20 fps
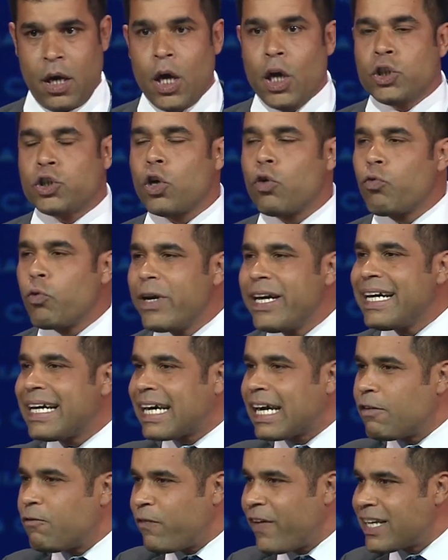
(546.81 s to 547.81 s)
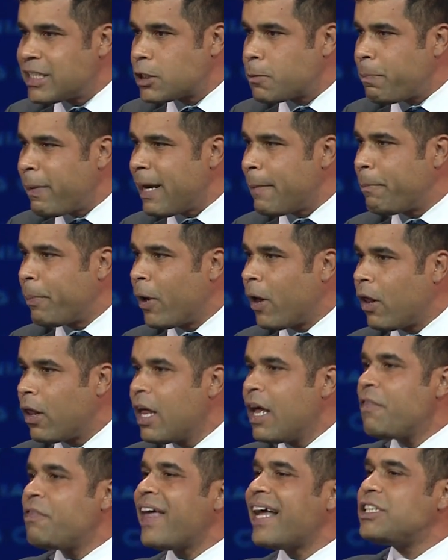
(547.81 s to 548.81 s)
to reconvince people
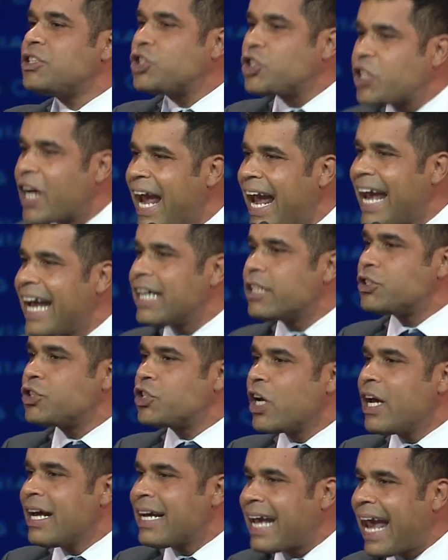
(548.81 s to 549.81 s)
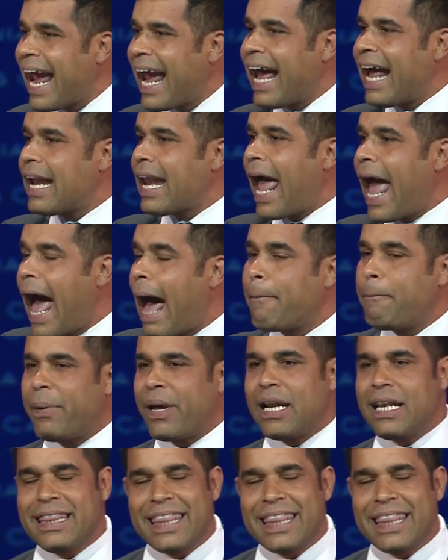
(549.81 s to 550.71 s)
that change can happen.